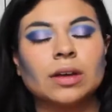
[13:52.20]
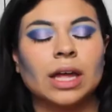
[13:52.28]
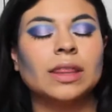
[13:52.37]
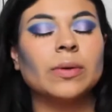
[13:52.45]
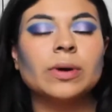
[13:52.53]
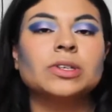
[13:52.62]

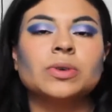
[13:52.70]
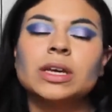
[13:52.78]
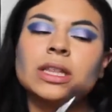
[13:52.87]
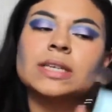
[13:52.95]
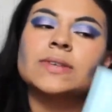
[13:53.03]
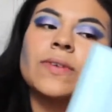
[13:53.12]
And they were
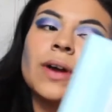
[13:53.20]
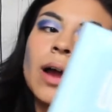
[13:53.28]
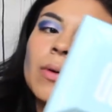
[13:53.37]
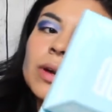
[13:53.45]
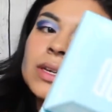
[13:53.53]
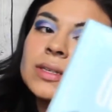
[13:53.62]
doing this for,
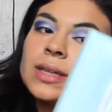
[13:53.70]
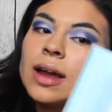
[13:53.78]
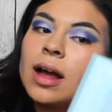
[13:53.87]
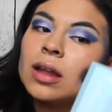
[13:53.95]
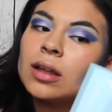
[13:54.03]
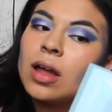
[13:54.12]
I want to
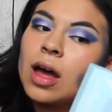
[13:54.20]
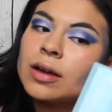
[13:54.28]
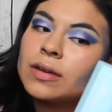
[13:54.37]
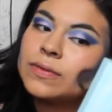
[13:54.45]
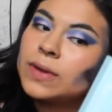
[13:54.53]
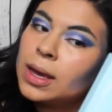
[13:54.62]
say, a lot
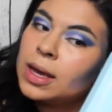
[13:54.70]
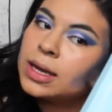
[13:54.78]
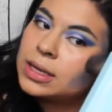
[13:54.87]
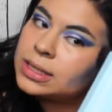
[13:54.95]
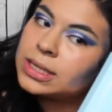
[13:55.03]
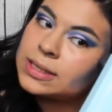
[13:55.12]
of
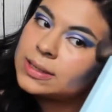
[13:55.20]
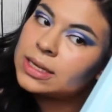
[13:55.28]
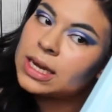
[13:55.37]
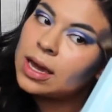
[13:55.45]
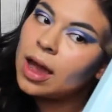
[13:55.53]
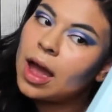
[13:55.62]

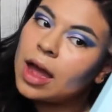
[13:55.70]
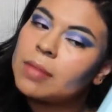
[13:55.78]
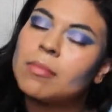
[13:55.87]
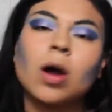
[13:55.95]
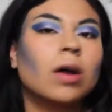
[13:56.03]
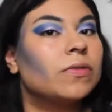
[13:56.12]
Disney
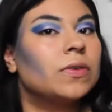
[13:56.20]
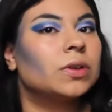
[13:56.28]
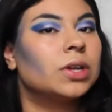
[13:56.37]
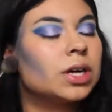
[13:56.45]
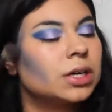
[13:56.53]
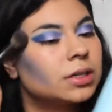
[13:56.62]
and Marvel
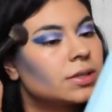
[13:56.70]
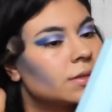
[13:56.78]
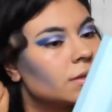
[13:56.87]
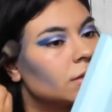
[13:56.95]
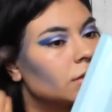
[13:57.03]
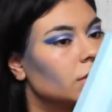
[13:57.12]

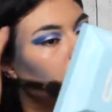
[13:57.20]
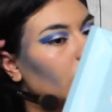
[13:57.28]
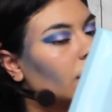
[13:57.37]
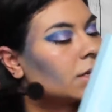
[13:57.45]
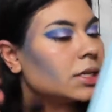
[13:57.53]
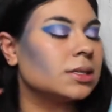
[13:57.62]
looks,
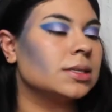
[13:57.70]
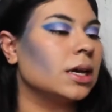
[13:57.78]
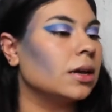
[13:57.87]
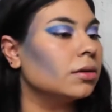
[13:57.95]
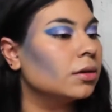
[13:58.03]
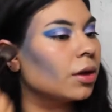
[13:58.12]
and
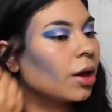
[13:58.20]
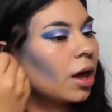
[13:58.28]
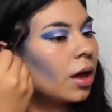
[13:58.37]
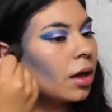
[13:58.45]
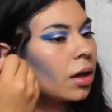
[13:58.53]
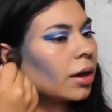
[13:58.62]
DC.
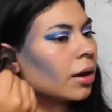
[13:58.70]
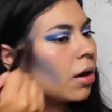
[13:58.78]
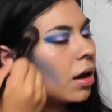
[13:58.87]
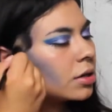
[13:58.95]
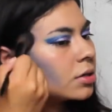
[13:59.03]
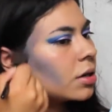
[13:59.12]
Like
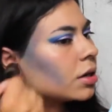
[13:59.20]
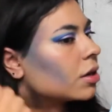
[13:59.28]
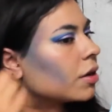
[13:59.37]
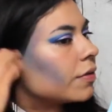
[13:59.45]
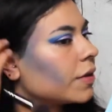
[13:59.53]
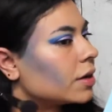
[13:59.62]
contouring
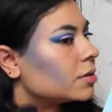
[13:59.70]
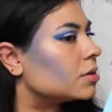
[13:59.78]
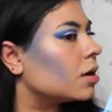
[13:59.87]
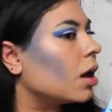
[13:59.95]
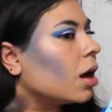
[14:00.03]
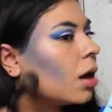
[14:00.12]
their
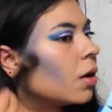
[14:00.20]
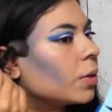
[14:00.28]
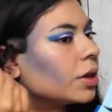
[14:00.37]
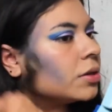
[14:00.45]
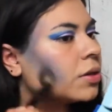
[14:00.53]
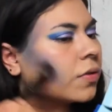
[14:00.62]
face
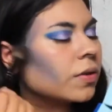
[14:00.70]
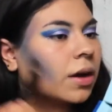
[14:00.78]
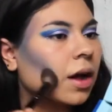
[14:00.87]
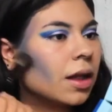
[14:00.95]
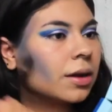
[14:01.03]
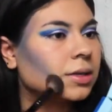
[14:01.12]
with different
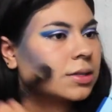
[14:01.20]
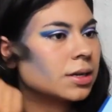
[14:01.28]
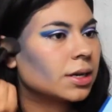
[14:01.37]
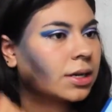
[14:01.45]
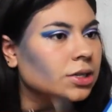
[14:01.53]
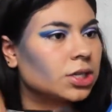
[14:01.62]
colors,
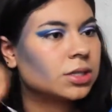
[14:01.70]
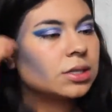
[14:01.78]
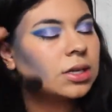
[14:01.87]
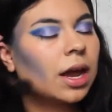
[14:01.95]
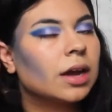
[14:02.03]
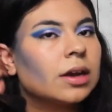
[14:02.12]
and I
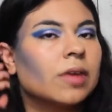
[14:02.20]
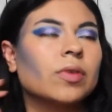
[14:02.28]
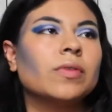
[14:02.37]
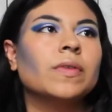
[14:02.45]
just had never